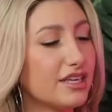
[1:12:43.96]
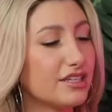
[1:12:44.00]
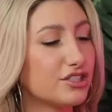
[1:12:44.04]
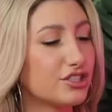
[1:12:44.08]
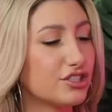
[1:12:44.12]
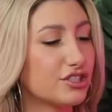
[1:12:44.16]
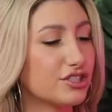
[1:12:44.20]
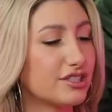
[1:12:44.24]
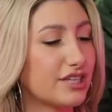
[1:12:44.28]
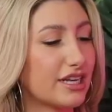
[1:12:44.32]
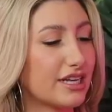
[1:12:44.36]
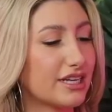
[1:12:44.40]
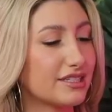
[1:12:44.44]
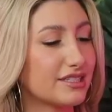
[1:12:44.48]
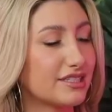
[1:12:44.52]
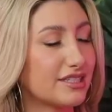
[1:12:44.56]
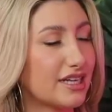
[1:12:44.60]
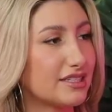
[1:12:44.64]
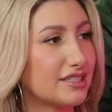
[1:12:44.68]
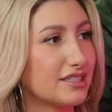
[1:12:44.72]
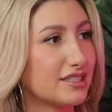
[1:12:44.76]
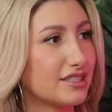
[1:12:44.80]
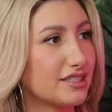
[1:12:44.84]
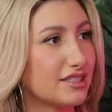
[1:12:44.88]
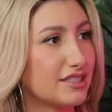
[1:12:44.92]
it's just like
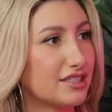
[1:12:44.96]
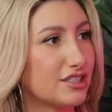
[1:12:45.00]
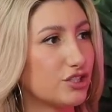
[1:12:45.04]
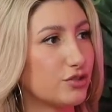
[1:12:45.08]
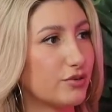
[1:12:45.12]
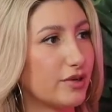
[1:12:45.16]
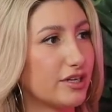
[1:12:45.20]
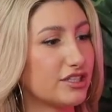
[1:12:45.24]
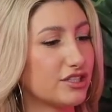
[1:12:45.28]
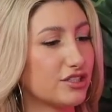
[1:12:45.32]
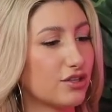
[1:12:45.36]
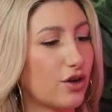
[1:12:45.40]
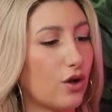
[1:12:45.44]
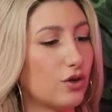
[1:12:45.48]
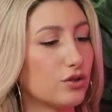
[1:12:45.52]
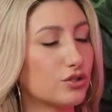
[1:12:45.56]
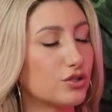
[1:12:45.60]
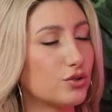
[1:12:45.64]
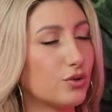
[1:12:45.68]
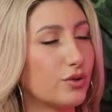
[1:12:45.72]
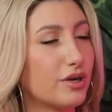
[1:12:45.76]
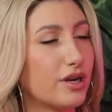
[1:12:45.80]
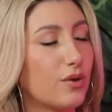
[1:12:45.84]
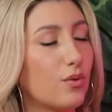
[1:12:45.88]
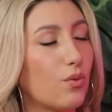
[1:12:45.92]
assessing the situation
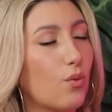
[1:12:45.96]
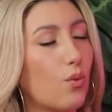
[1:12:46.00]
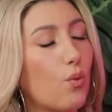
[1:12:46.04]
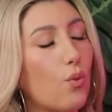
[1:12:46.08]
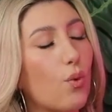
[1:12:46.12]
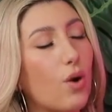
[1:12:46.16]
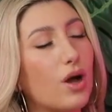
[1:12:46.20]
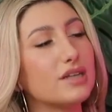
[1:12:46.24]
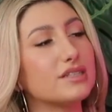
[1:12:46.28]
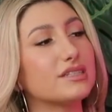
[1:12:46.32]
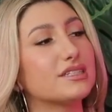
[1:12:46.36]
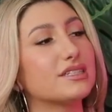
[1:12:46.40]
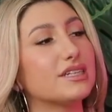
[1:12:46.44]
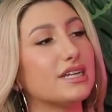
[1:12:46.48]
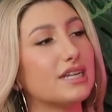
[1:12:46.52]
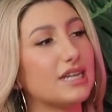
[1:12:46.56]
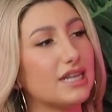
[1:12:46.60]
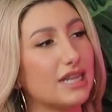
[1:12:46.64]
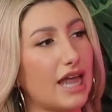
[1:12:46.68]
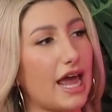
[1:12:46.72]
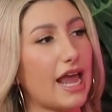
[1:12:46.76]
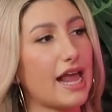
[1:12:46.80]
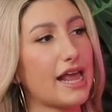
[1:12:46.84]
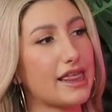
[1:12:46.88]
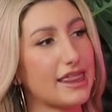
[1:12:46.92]
also. And it wasn't
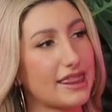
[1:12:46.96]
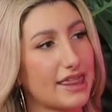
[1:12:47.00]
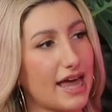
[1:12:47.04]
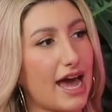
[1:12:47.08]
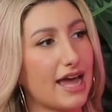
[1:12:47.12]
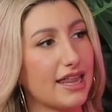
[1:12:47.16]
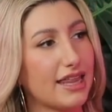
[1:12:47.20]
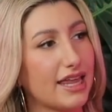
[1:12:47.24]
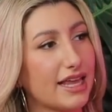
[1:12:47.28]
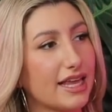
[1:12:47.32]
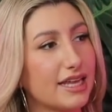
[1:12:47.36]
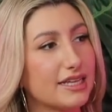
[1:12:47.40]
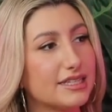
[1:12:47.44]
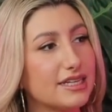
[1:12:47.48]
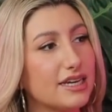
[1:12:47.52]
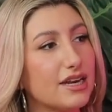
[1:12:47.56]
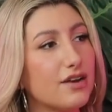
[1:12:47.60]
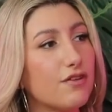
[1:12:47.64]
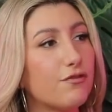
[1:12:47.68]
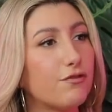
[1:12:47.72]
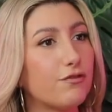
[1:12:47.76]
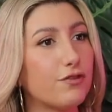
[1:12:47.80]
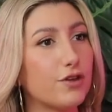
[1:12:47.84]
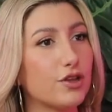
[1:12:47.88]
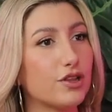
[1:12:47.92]
like that. Like it
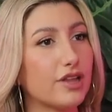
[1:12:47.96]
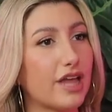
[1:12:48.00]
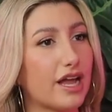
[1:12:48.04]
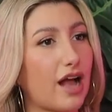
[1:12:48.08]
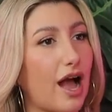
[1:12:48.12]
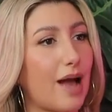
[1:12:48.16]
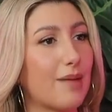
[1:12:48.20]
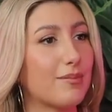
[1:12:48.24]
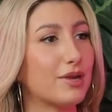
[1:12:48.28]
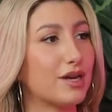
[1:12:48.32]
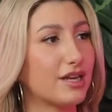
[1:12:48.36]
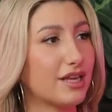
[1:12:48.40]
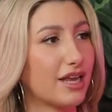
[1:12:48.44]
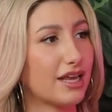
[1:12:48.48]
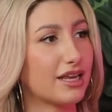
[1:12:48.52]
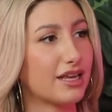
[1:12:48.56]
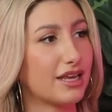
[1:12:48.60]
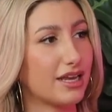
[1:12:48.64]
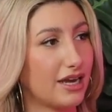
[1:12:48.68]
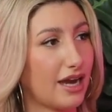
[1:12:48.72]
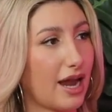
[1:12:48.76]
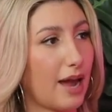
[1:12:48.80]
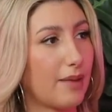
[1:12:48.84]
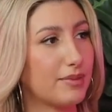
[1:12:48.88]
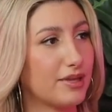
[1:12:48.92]
didn't feel like I'm going to get
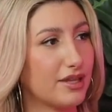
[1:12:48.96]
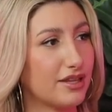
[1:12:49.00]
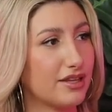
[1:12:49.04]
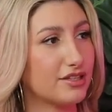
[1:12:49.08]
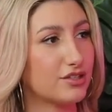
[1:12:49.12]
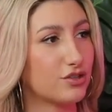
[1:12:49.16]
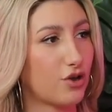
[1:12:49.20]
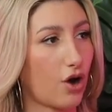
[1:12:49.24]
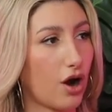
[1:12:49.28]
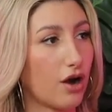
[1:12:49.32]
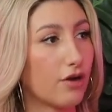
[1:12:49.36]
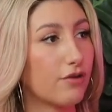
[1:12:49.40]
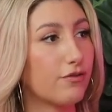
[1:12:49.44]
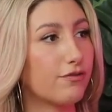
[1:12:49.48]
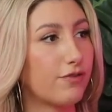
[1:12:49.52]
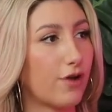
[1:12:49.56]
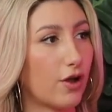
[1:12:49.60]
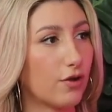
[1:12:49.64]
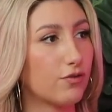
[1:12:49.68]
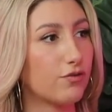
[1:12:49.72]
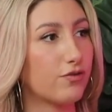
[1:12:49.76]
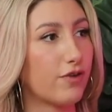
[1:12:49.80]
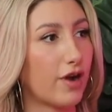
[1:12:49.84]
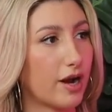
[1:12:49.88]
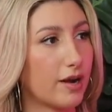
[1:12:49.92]
kidnapped in this car. It
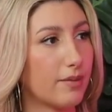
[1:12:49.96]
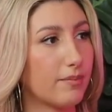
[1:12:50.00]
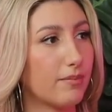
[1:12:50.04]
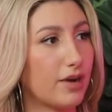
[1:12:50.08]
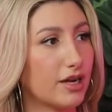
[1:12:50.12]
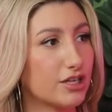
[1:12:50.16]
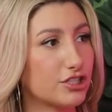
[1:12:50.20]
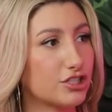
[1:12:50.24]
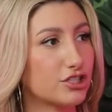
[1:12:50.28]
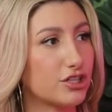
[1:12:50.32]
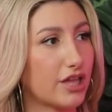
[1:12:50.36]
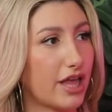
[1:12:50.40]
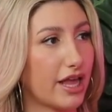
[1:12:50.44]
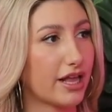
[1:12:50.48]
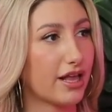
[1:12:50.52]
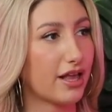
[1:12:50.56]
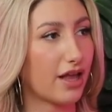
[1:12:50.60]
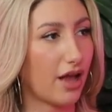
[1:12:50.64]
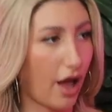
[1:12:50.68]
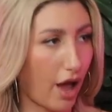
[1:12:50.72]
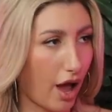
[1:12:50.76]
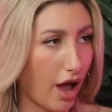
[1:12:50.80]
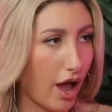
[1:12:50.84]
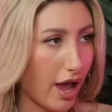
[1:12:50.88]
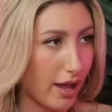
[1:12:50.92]
felt very much like
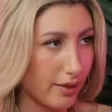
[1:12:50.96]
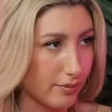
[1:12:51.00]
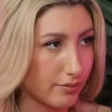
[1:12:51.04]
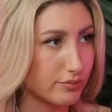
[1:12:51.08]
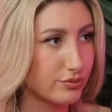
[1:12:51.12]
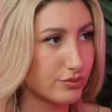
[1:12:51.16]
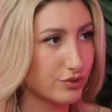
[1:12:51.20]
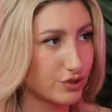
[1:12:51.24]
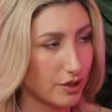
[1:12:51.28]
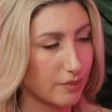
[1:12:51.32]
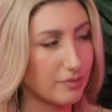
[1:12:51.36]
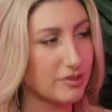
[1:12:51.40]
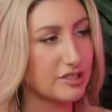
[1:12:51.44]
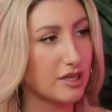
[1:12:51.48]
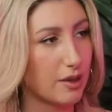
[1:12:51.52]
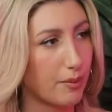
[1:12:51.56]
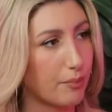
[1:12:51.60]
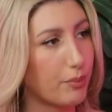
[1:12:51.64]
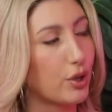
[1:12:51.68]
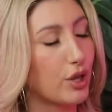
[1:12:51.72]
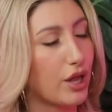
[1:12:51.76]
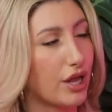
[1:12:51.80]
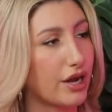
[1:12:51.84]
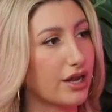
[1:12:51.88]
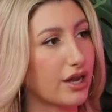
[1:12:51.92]
somebody's going
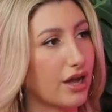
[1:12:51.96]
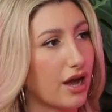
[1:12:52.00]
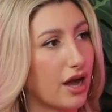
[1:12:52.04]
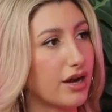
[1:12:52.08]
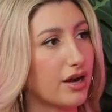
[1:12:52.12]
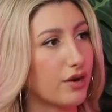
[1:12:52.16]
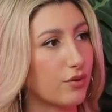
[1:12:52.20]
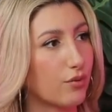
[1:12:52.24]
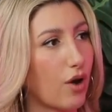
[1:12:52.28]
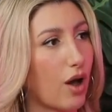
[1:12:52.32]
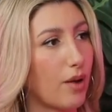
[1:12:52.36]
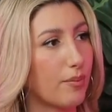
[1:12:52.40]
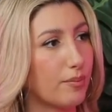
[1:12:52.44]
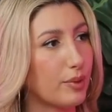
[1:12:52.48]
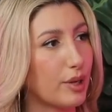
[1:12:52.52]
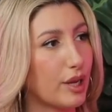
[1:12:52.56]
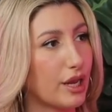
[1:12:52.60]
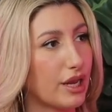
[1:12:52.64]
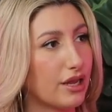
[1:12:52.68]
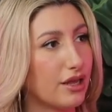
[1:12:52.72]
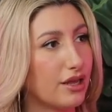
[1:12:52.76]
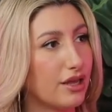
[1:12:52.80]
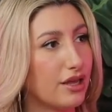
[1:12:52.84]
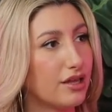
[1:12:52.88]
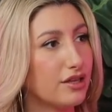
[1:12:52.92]
to pull out a gun and rob
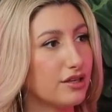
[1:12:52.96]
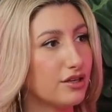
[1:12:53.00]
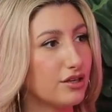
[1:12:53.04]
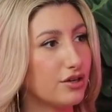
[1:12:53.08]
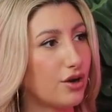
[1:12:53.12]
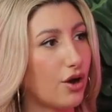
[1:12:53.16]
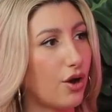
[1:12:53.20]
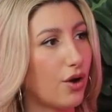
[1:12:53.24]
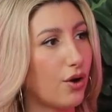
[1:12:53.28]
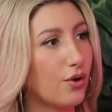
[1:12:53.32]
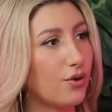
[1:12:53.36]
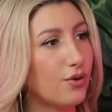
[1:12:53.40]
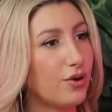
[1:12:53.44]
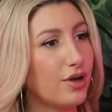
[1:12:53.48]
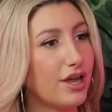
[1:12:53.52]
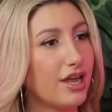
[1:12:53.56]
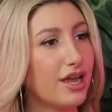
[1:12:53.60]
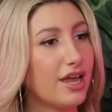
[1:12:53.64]
me, you know?